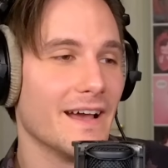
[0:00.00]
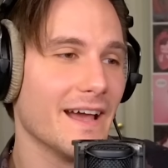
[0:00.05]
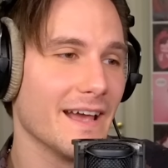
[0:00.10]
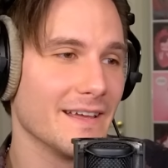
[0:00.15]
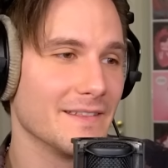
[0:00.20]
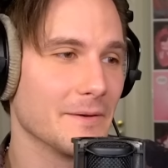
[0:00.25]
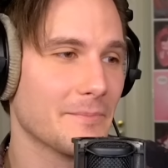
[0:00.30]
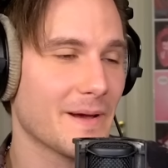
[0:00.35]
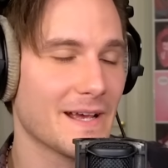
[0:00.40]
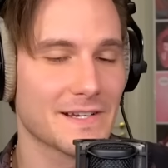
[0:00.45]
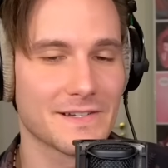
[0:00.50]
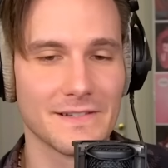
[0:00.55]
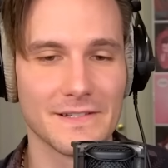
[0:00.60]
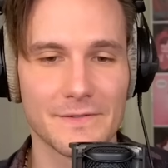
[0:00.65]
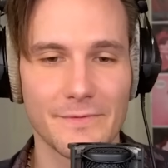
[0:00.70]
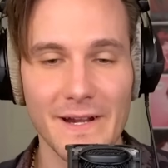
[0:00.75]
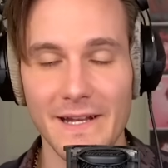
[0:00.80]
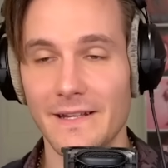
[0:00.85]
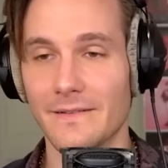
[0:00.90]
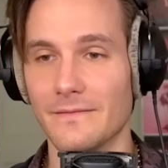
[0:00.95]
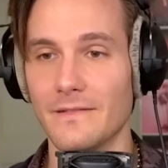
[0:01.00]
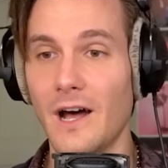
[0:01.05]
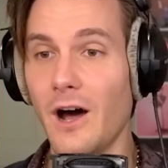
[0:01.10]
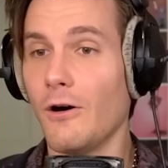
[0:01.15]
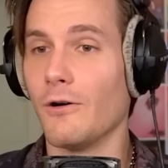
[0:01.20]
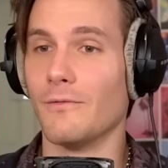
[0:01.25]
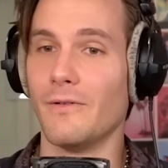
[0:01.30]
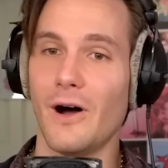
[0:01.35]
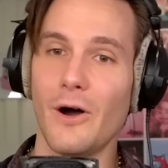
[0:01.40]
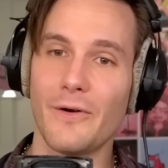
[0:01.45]
hey, the patient is ready.
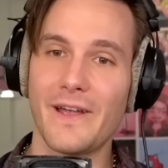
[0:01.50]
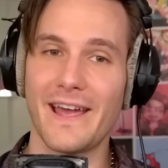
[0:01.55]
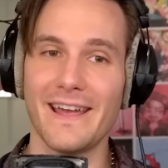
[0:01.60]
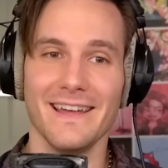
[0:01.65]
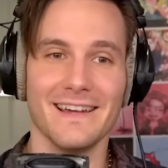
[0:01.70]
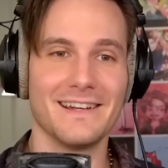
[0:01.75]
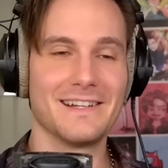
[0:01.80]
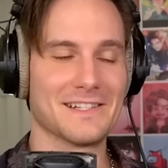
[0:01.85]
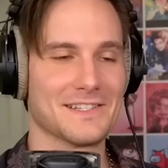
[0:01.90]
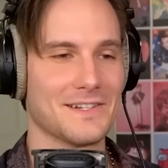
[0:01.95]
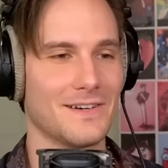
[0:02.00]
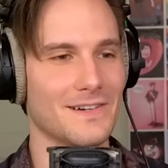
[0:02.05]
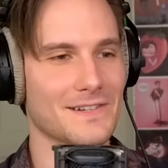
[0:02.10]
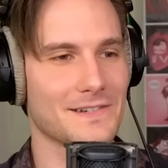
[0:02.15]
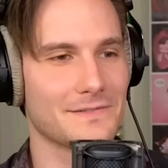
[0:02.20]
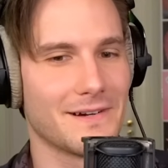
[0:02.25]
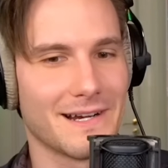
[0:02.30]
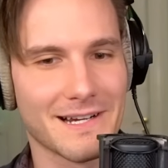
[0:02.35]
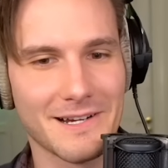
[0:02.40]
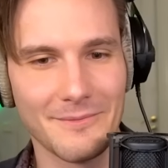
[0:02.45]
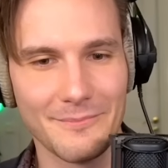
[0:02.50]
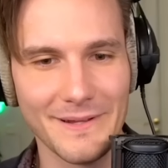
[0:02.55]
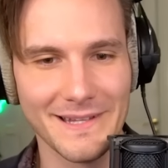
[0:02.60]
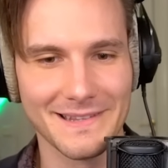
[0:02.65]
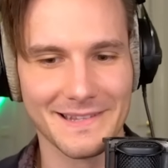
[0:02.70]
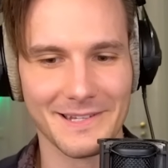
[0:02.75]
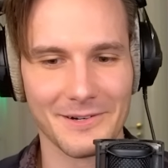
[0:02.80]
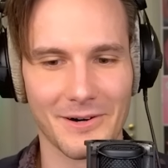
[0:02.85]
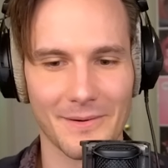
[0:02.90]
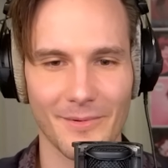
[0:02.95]
Oh, okay. It just turns around
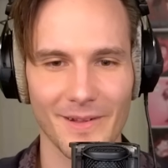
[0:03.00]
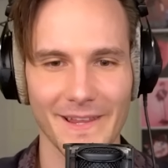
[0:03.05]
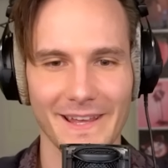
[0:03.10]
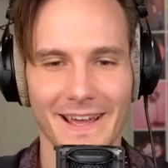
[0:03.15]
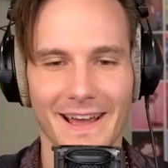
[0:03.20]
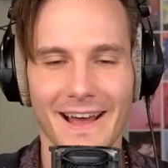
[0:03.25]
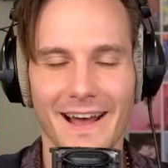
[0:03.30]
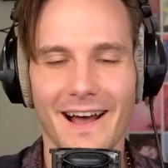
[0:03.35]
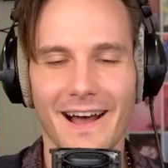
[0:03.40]
completely normally.